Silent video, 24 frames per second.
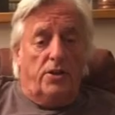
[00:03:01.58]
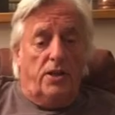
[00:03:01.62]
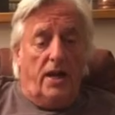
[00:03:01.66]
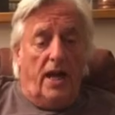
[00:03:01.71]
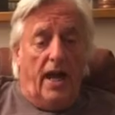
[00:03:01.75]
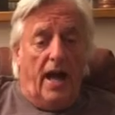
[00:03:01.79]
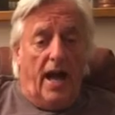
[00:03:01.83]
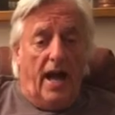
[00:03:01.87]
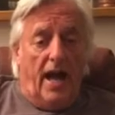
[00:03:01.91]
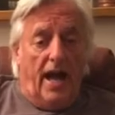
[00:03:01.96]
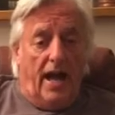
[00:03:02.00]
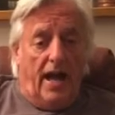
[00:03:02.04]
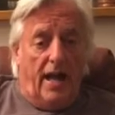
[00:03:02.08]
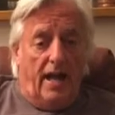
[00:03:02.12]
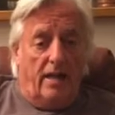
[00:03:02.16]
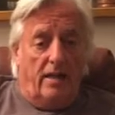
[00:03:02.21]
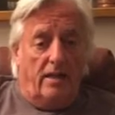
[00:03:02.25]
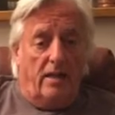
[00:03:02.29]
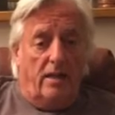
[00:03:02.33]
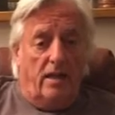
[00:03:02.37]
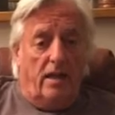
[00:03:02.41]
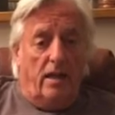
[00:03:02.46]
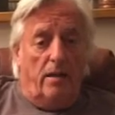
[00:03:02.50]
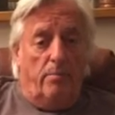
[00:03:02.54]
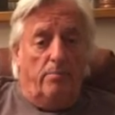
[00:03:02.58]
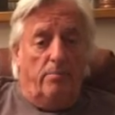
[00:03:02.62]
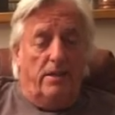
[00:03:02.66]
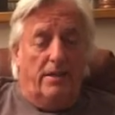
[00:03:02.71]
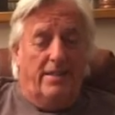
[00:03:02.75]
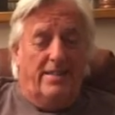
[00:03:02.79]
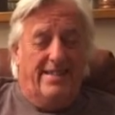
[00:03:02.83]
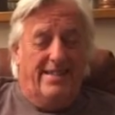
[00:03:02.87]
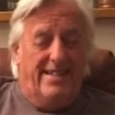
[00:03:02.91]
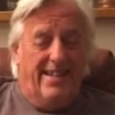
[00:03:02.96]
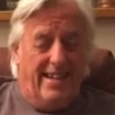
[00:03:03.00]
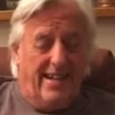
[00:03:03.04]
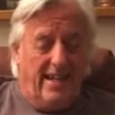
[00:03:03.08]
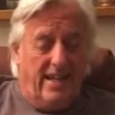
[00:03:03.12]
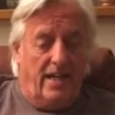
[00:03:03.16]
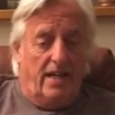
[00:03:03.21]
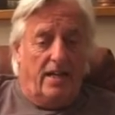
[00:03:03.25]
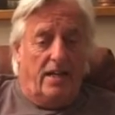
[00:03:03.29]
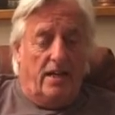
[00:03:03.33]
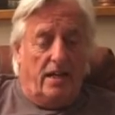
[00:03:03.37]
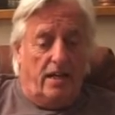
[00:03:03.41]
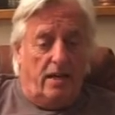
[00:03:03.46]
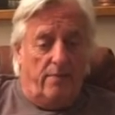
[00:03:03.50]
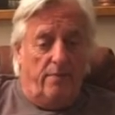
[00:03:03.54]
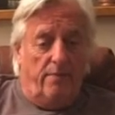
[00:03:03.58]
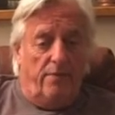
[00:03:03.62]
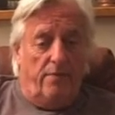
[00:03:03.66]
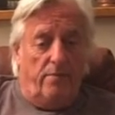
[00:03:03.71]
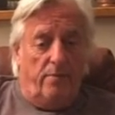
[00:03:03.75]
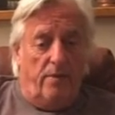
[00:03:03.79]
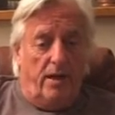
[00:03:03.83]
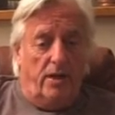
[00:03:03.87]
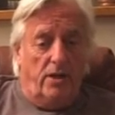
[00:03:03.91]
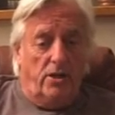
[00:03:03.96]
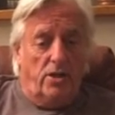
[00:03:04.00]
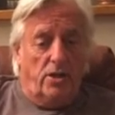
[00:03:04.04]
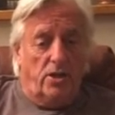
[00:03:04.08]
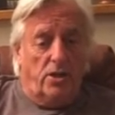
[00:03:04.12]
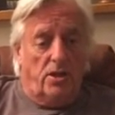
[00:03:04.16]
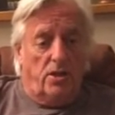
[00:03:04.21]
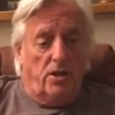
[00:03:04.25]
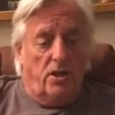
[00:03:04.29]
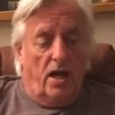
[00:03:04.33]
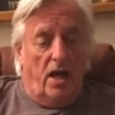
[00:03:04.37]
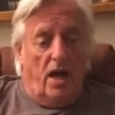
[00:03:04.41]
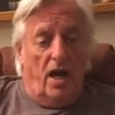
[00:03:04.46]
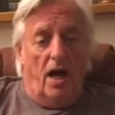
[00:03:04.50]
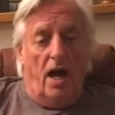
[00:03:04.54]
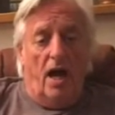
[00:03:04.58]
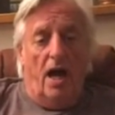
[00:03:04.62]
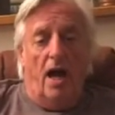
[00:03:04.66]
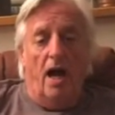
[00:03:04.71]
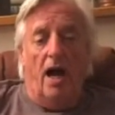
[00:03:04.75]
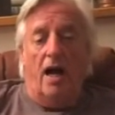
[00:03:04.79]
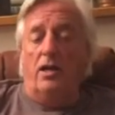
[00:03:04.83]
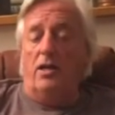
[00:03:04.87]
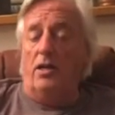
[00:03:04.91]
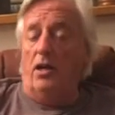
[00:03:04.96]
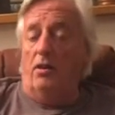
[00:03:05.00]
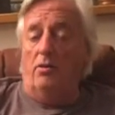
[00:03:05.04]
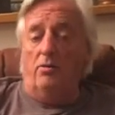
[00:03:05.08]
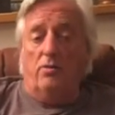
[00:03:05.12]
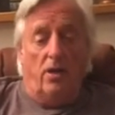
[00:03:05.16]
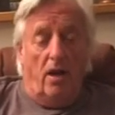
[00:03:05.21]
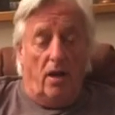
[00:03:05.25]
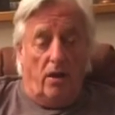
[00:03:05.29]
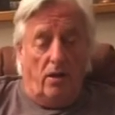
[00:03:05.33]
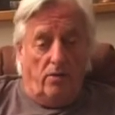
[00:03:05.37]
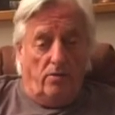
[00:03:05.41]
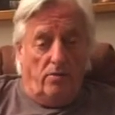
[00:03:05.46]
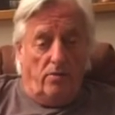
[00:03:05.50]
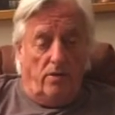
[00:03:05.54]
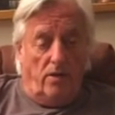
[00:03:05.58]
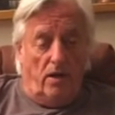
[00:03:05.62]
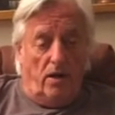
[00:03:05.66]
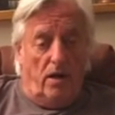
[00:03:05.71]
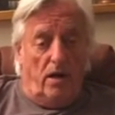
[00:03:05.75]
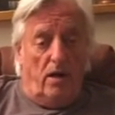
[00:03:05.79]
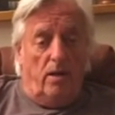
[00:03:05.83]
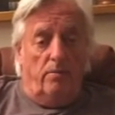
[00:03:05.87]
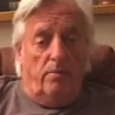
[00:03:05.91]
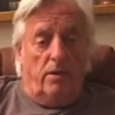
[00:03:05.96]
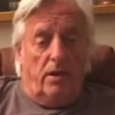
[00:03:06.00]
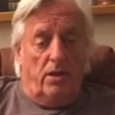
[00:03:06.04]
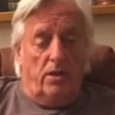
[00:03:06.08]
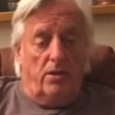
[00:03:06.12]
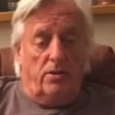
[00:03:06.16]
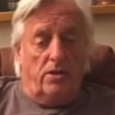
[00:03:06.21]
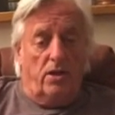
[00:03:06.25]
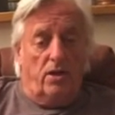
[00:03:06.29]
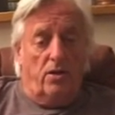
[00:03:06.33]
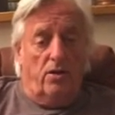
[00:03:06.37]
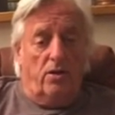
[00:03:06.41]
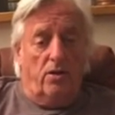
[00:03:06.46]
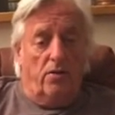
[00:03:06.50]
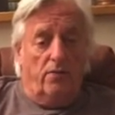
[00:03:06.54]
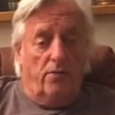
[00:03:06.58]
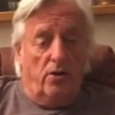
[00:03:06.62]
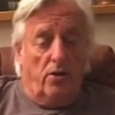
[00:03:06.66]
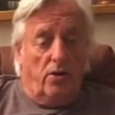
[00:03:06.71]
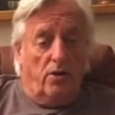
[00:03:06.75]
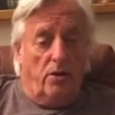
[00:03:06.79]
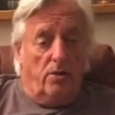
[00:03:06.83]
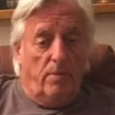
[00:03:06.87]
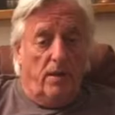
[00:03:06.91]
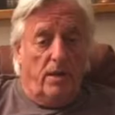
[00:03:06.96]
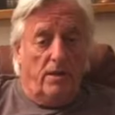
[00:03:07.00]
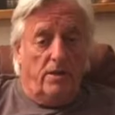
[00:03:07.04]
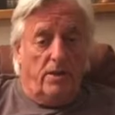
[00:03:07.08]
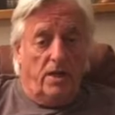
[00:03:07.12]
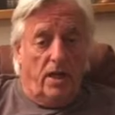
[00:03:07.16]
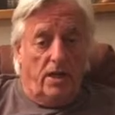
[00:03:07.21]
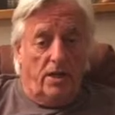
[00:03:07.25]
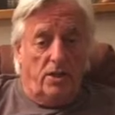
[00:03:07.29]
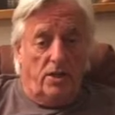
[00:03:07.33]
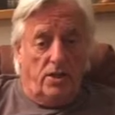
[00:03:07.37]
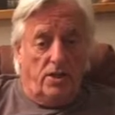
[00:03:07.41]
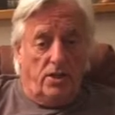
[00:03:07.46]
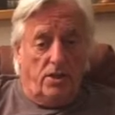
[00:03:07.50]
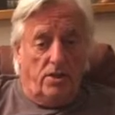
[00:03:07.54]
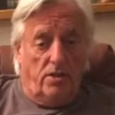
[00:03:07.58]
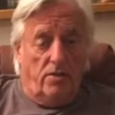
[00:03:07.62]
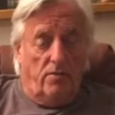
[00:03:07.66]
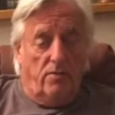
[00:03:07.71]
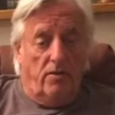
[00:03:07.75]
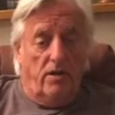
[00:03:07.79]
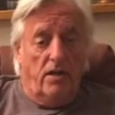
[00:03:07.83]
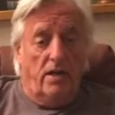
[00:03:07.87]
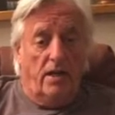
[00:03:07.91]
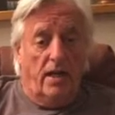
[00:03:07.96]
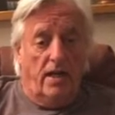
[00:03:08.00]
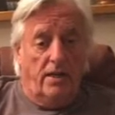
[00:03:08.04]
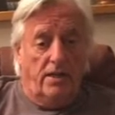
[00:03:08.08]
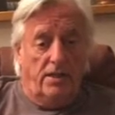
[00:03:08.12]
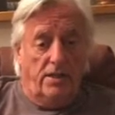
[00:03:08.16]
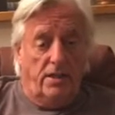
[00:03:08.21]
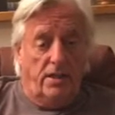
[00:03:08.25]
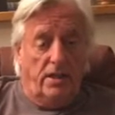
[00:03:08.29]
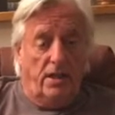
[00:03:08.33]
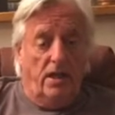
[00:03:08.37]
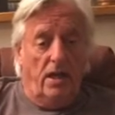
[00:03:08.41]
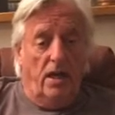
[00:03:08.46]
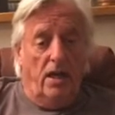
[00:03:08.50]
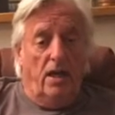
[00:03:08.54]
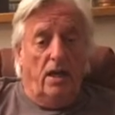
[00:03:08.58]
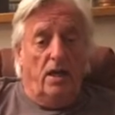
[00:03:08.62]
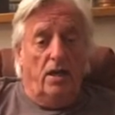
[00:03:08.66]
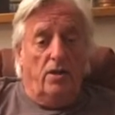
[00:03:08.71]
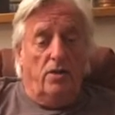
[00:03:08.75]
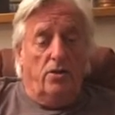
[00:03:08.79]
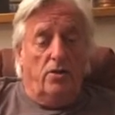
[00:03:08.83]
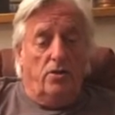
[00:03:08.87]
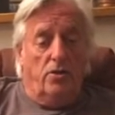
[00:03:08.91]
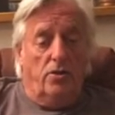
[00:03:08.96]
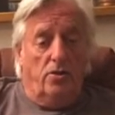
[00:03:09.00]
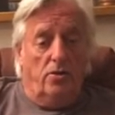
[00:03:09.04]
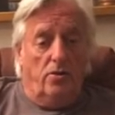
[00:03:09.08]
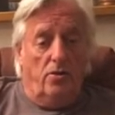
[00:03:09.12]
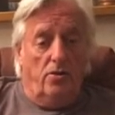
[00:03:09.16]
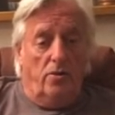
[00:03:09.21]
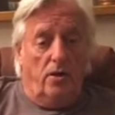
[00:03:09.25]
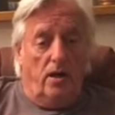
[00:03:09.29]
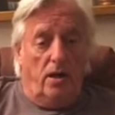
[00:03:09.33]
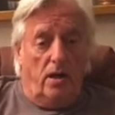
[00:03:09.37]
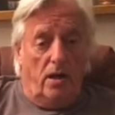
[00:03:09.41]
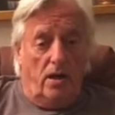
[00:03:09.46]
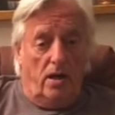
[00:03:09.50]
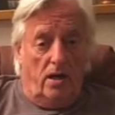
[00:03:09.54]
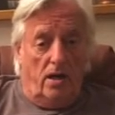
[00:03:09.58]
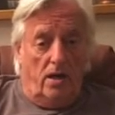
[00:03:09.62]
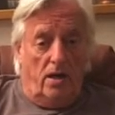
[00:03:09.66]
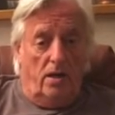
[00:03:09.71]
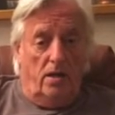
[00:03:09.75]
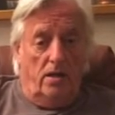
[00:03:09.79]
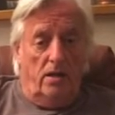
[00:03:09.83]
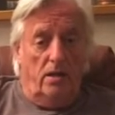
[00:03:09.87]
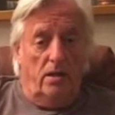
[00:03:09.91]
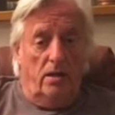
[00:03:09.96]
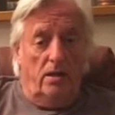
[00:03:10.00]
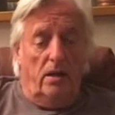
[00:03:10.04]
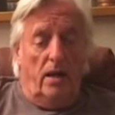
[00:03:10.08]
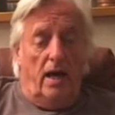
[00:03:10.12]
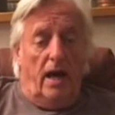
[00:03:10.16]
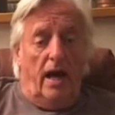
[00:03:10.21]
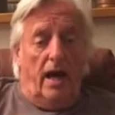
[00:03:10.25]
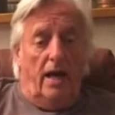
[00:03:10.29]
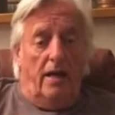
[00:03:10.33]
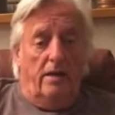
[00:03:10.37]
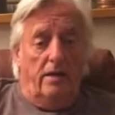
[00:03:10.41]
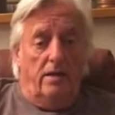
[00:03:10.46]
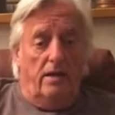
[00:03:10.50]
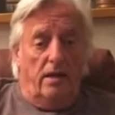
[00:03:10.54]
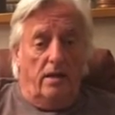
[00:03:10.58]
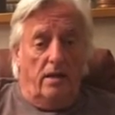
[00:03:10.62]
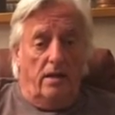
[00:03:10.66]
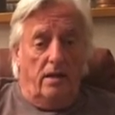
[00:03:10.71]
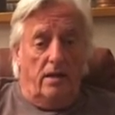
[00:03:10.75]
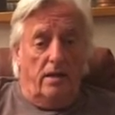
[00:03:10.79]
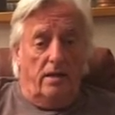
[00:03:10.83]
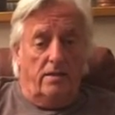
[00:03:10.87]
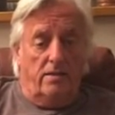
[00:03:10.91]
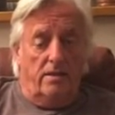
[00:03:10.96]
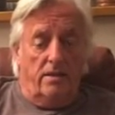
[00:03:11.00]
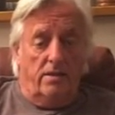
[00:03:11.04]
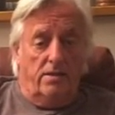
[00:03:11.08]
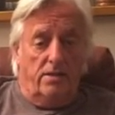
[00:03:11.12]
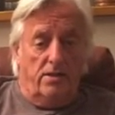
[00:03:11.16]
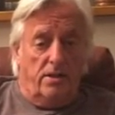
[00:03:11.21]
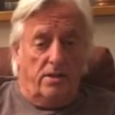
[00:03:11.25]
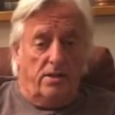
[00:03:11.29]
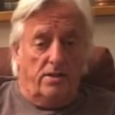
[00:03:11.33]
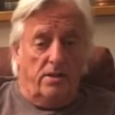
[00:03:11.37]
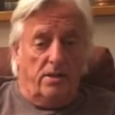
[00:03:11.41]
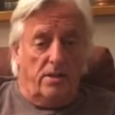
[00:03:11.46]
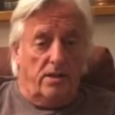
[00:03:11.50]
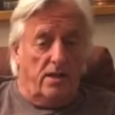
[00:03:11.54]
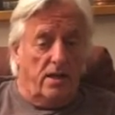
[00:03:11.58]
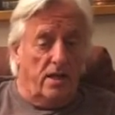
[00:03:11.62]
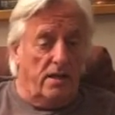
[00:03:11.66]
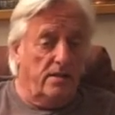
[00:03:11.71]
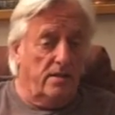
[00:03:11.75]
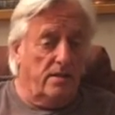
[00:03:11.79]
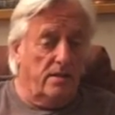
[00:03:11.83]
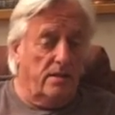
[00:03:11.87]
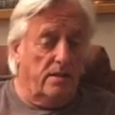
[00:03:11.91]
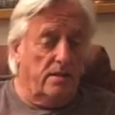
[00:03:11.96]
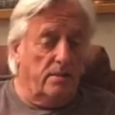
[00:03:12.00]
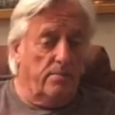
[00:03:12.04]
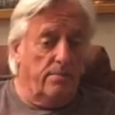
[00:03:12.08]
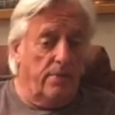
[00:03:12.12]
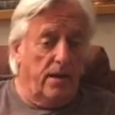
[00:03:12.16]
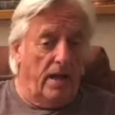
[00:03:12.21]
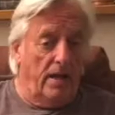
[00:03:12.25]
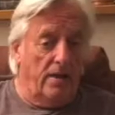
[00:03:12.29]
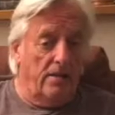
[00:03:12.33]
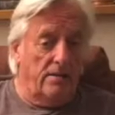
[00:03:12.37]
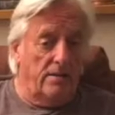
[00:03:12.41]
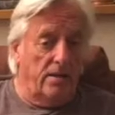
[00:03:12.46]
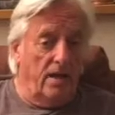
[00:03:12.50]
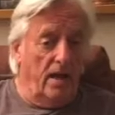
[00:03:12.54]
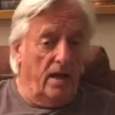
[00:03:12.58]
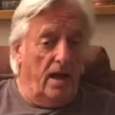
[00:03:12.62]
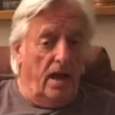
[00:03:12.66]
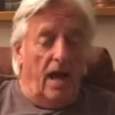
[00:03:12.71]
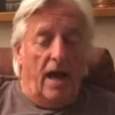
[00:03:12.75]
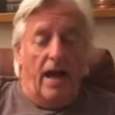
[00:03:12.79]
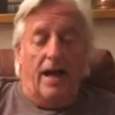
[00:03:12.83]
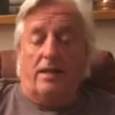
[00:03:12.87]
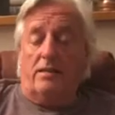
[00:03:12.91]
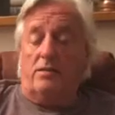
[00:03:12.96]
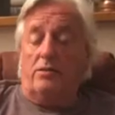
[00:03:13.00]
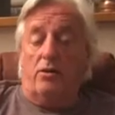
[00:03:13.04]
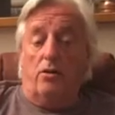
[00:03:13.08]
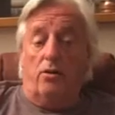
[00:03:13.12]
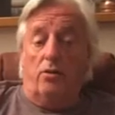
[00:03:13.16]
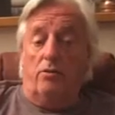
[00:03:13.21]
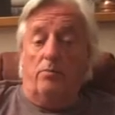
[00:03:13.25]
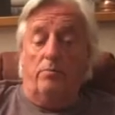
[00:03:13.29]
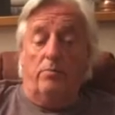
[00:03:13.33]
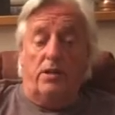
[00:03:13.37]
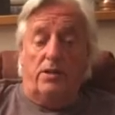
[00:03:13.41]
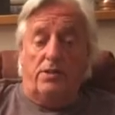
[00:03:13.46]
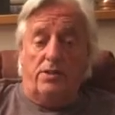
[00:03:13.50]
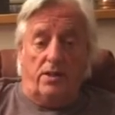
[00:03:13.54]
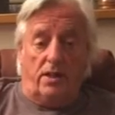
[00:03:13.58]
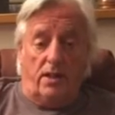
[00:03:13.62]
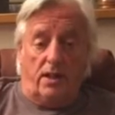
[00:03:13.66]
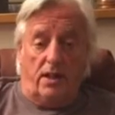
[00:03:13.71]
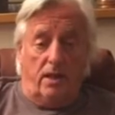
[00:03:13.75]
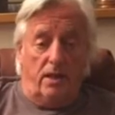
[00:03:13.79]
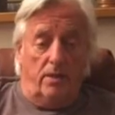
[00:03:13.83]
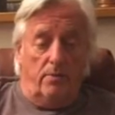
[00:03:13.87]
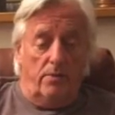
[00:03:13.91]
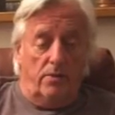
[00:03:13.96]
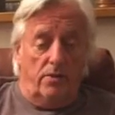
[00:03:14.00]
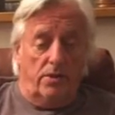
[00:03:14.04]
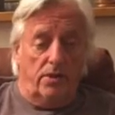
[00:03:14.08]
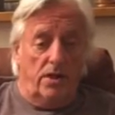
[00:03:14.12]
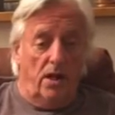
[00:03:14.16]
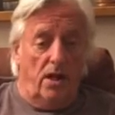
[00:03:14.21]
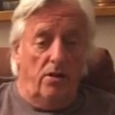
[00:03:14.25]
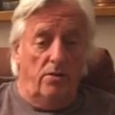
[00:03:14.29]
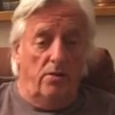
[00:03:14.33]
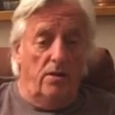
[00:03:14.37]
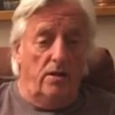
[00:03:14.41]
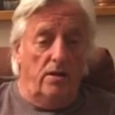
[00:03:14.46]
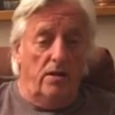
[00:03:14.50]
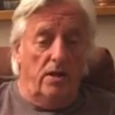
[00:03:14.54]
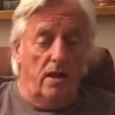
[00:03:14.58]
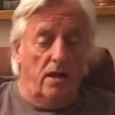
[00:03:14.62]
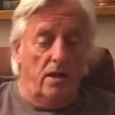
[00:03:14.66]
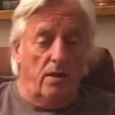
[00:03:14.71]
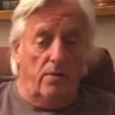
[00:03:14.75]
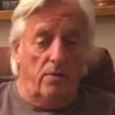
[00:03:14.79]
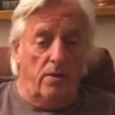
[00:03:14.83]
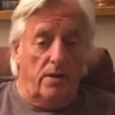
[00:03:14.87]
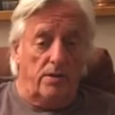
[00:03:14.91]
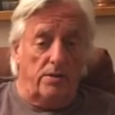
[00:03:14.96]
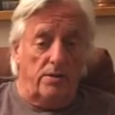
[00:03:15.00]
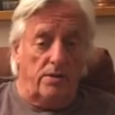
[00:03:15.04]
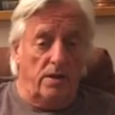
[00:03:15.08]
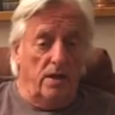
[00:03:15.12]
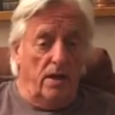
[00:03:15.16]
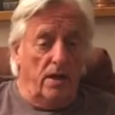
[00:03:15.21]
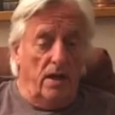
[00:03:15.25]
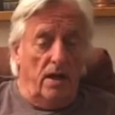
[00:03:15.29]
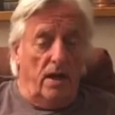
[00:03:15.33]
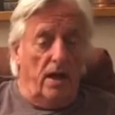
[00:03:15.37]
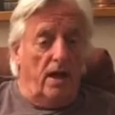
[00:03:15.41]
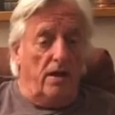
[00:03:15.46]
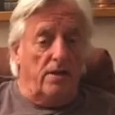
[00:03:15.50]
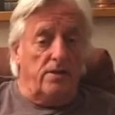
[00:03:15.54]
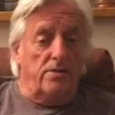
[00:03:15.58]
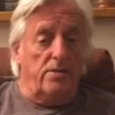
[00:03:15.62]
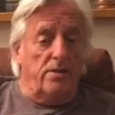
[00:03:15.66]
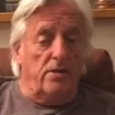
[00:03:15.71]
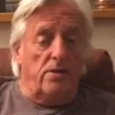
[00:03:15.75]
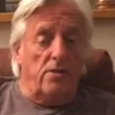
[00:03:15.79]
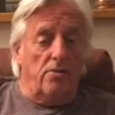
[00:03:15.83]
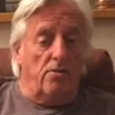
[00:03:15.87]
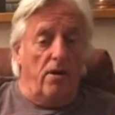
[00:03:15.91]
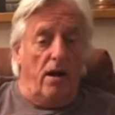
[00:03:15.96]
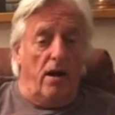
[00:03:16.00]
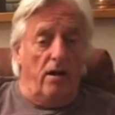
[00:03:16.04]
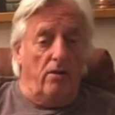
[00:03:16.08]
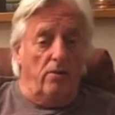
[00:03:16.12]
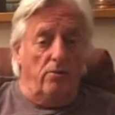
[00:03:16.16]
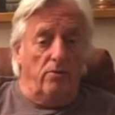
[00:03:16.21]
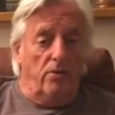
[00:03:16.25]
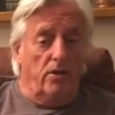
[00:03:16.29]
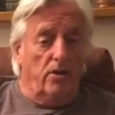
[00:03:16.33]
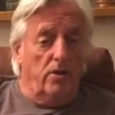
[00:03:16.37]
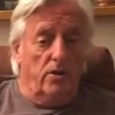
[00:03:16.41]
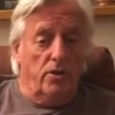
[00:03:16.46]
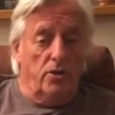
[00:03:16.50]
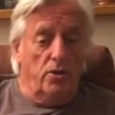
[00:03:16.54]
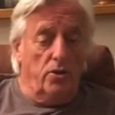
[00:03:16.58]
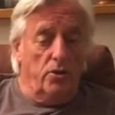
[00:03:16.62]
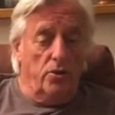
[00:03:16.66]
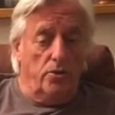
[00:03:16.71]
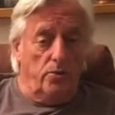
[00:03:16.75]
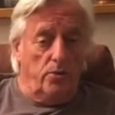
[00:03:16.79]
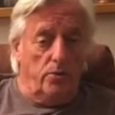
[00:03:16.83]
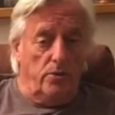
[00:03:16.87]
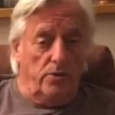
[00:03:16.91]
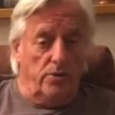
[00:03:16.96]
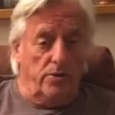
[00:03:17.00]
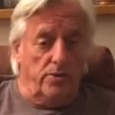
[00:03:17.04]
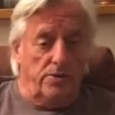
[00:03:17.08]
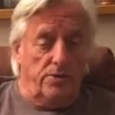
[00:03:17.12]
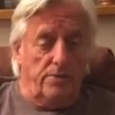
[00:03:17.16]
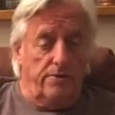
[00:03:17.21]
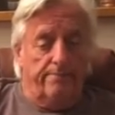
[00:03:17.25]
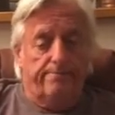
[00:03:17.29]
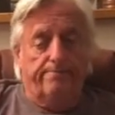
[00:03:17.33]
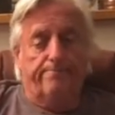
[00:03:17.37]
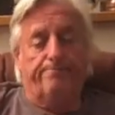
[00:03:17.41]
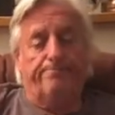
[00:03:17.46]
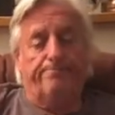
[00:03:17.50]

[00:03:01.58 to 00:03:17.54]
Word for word: she had particular information, I don't know, because a lot of documentation relating to her and her existence at Kensington Palace has gone missing. It was known in the inquest as the Crown Jewels.